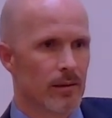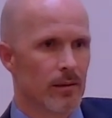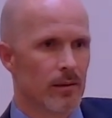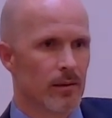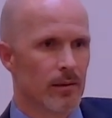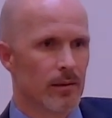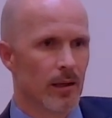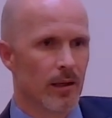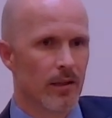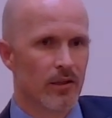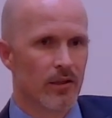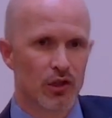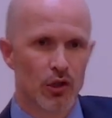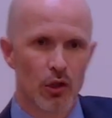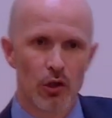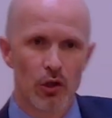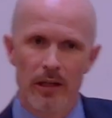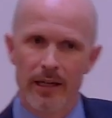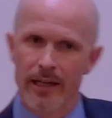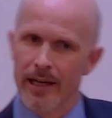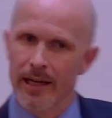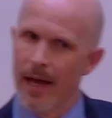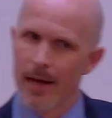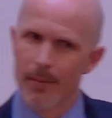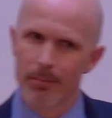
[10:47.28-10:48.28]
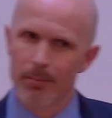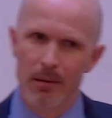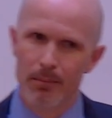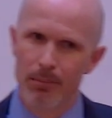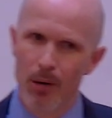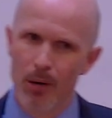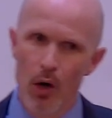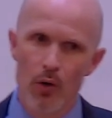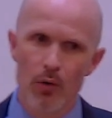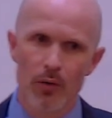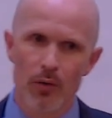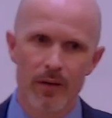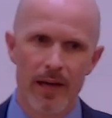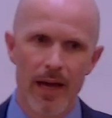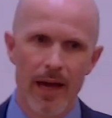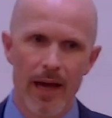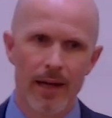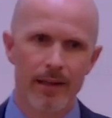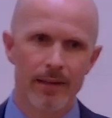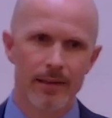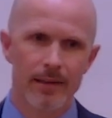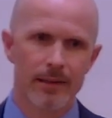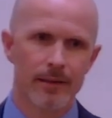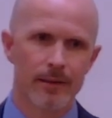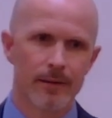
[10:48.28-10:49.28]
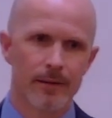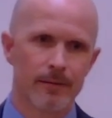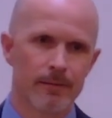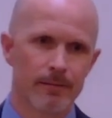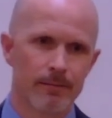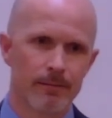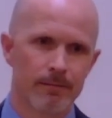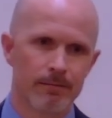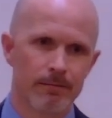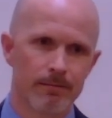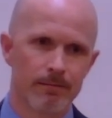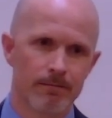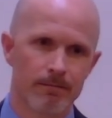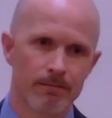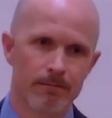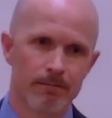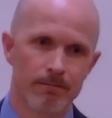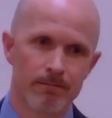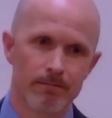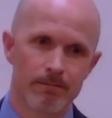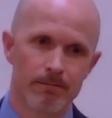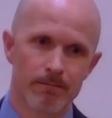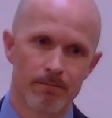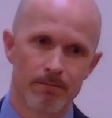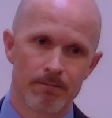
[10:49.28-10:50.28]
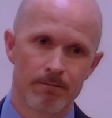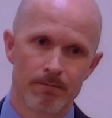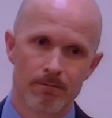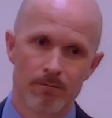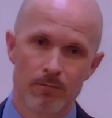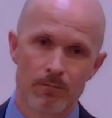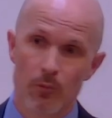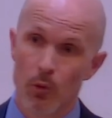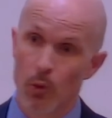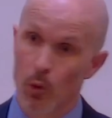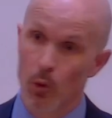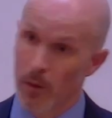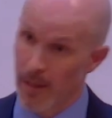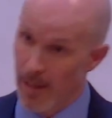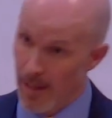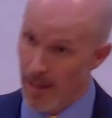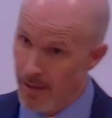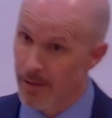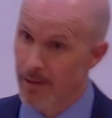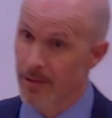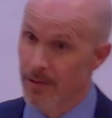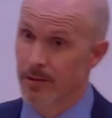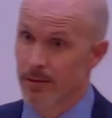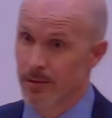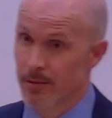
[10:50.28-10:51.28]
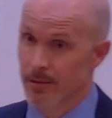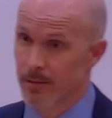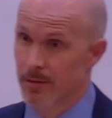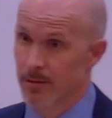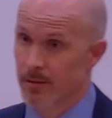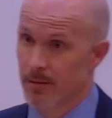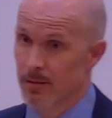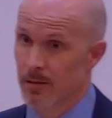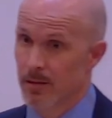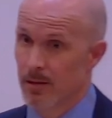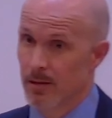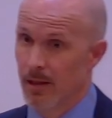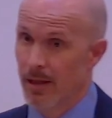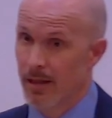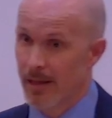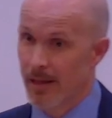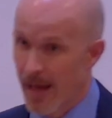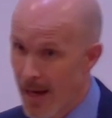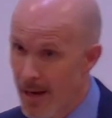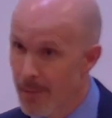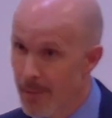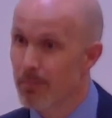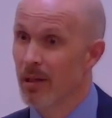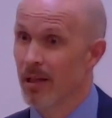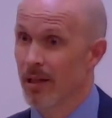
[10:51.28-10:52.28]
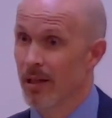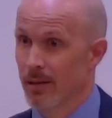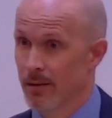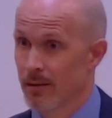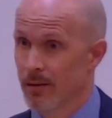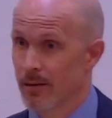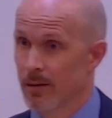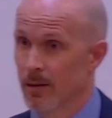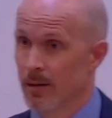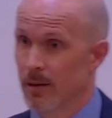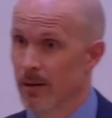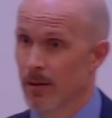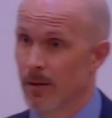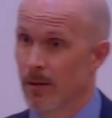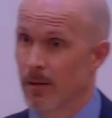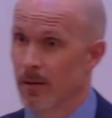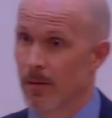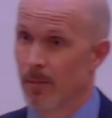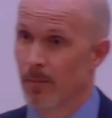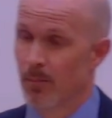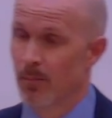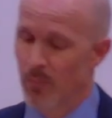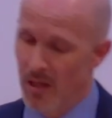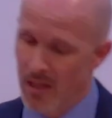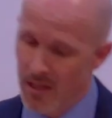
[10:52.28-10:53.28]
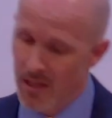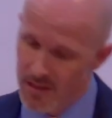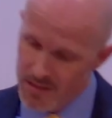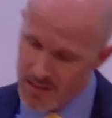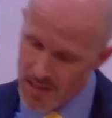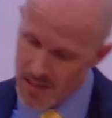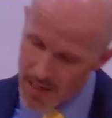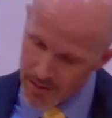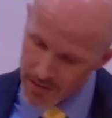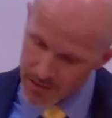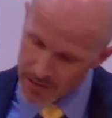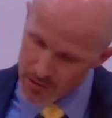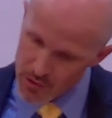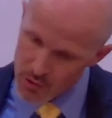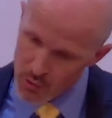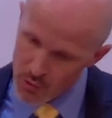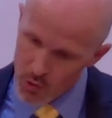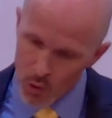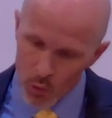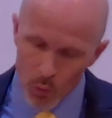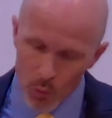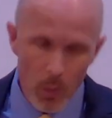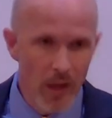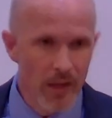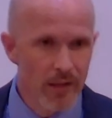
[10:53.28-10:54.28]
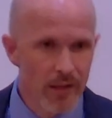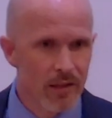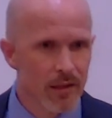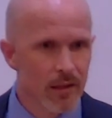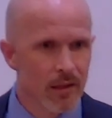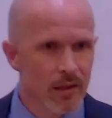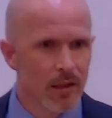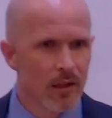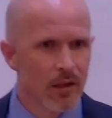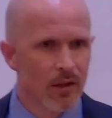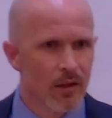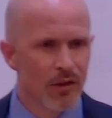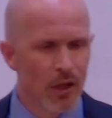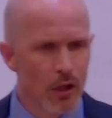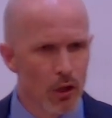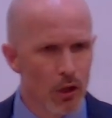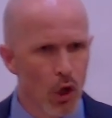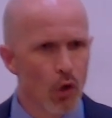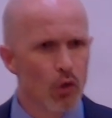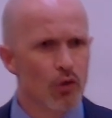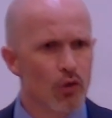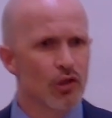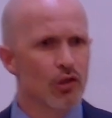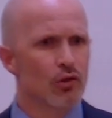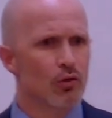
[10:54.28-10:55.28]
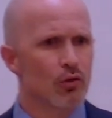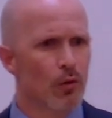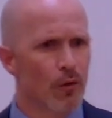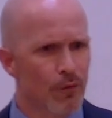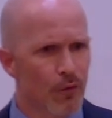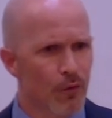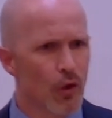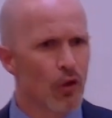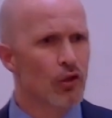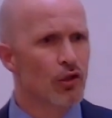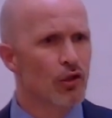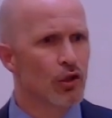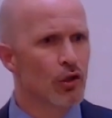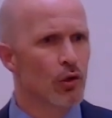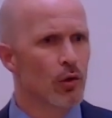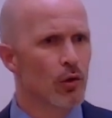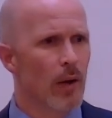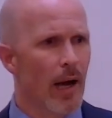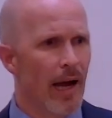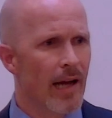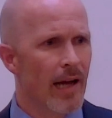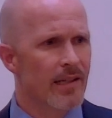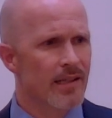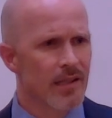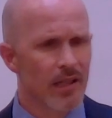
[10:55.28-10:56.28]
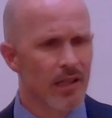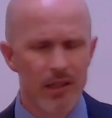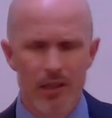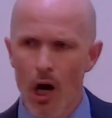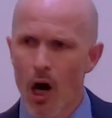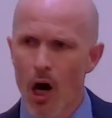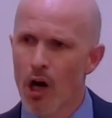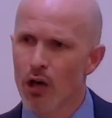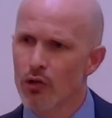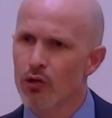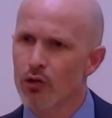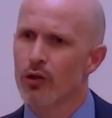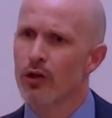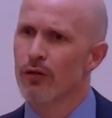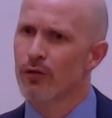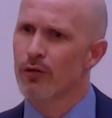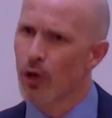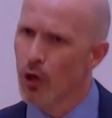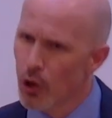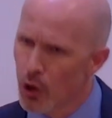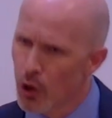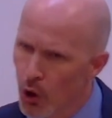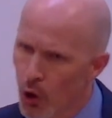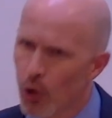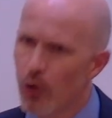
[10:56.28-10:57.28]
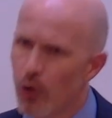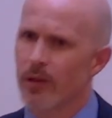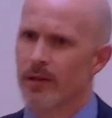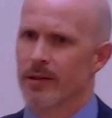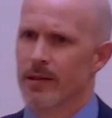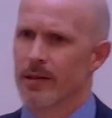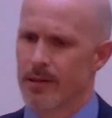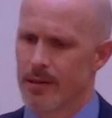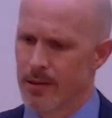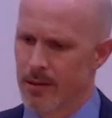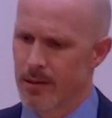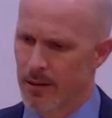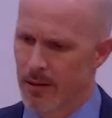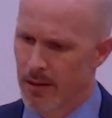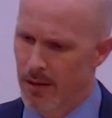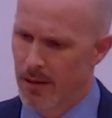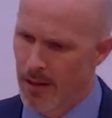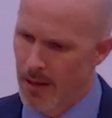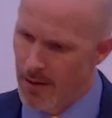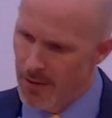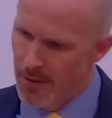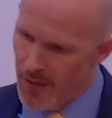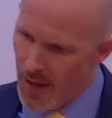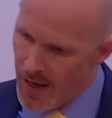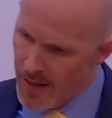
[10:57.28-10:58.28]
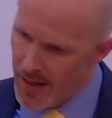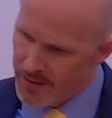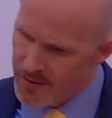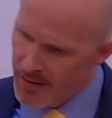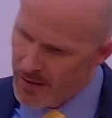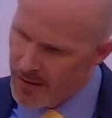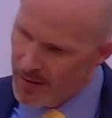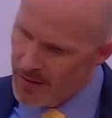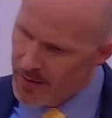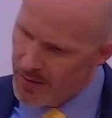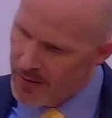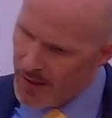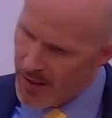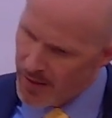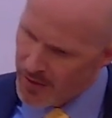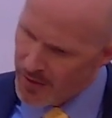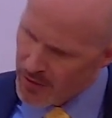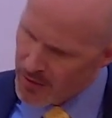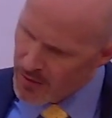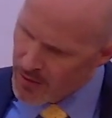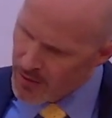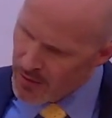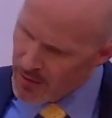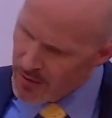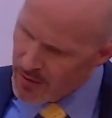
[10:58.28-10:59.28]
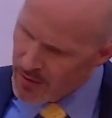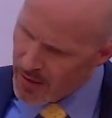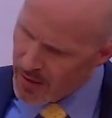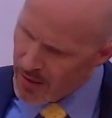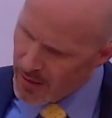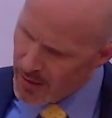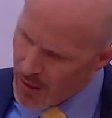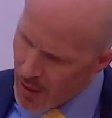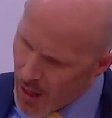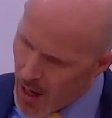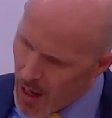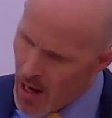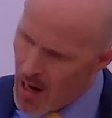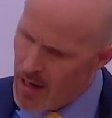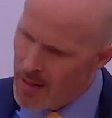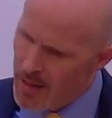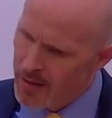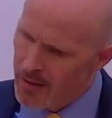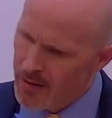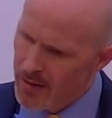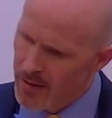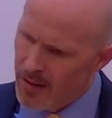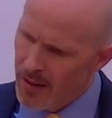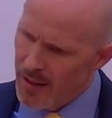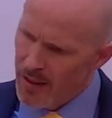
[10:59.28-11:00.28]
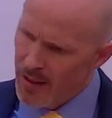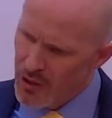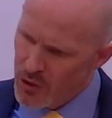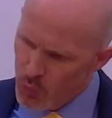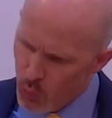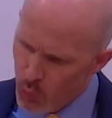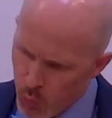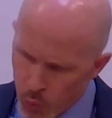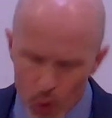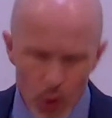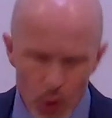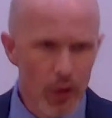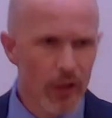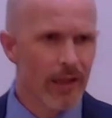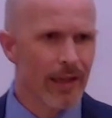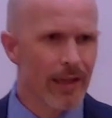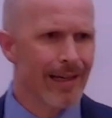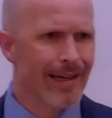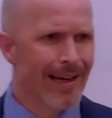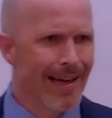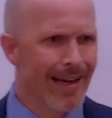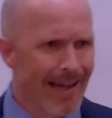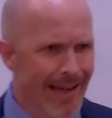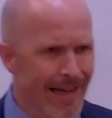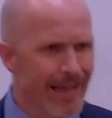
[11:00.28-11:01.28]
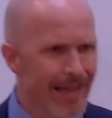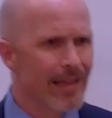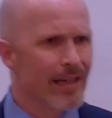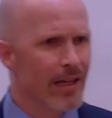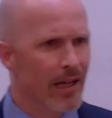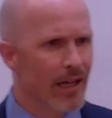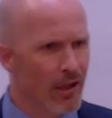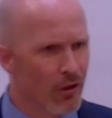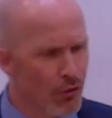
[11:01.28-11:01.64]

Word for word: It surely can't be both, can it? Or can it? It can be. Because that is what theologians refer to as the doctrine of concurrence that, that, that God is working in and